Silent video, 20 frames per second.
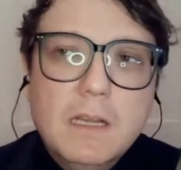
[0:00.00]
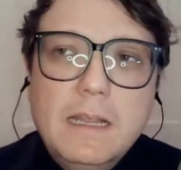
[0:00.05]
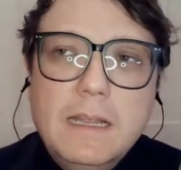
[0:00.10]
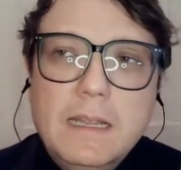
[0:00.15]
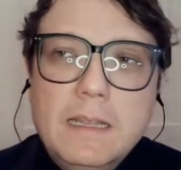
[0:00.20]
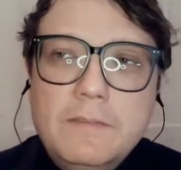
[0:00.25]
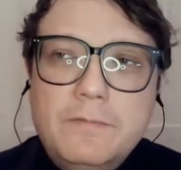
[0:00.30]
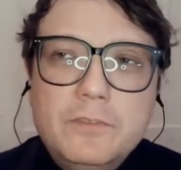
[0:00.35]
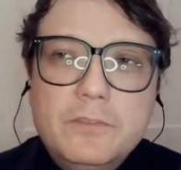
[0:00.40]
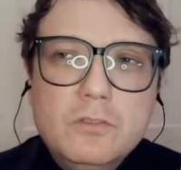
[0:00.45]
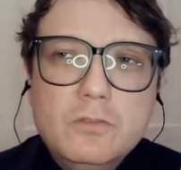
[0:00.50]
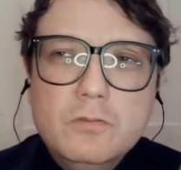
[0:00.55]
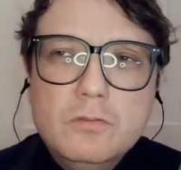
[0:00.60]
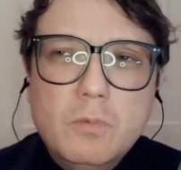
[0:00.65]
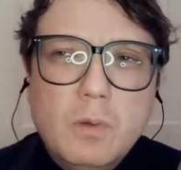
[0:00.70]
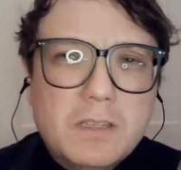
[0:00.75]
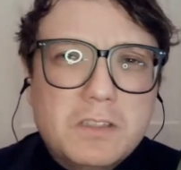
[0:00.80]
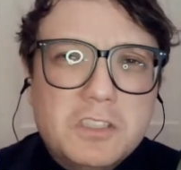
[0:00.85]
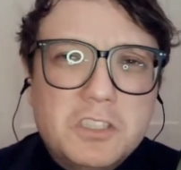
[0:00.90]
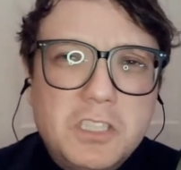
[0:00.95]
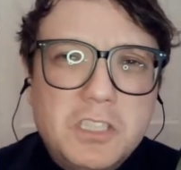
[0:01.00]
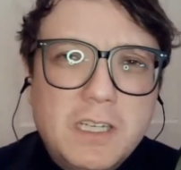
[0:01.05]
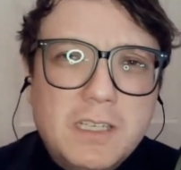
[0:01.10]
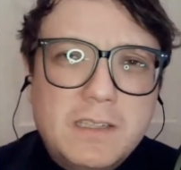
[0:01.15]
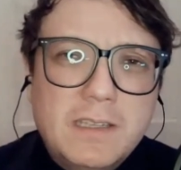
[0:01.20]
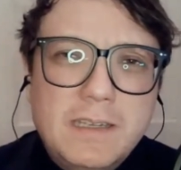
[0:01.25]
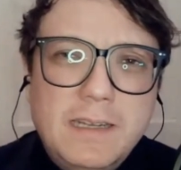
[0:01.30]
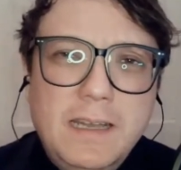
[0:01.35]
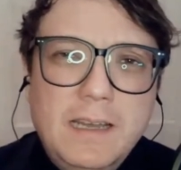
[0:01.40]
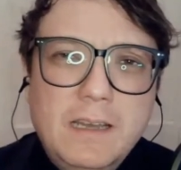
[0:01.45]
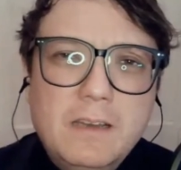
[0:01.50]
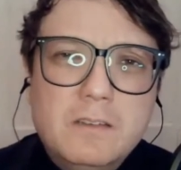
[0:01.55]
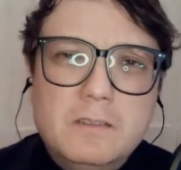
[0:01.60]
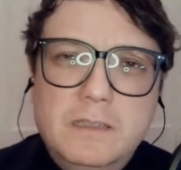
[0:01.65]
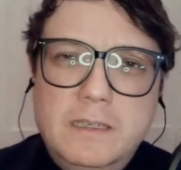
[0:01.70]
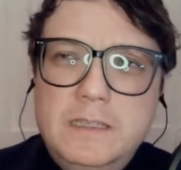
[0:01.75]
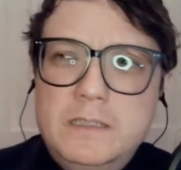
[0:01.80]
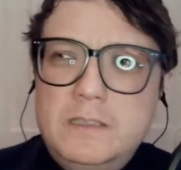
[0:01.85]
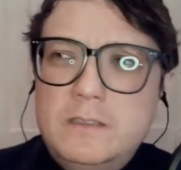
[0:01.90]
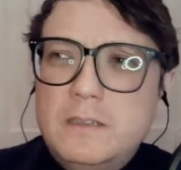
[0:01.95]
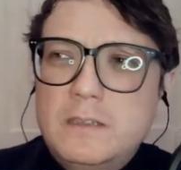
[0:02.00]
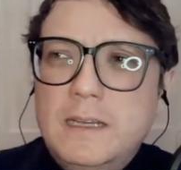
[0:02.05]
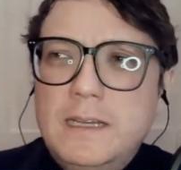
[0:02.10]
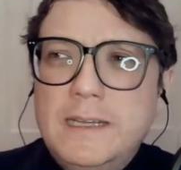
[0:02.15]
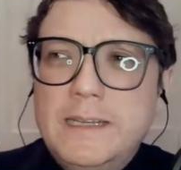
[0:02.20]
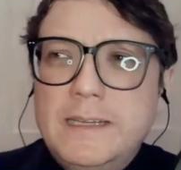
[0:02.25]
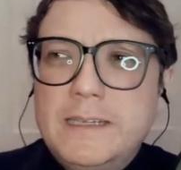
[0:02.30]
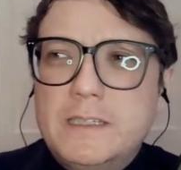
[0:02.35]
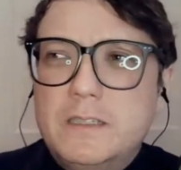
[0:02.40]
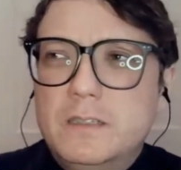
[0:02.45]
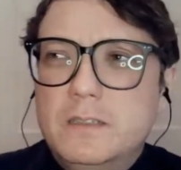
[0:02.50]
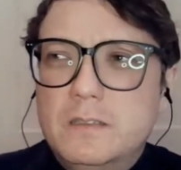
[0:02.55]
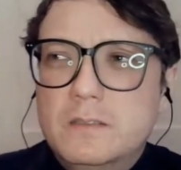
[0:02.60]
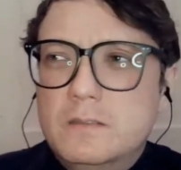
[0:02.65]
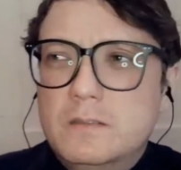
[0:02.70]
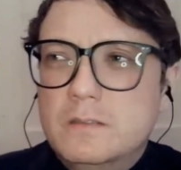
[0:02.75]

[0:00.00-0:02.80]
If you want to check that out and you're like,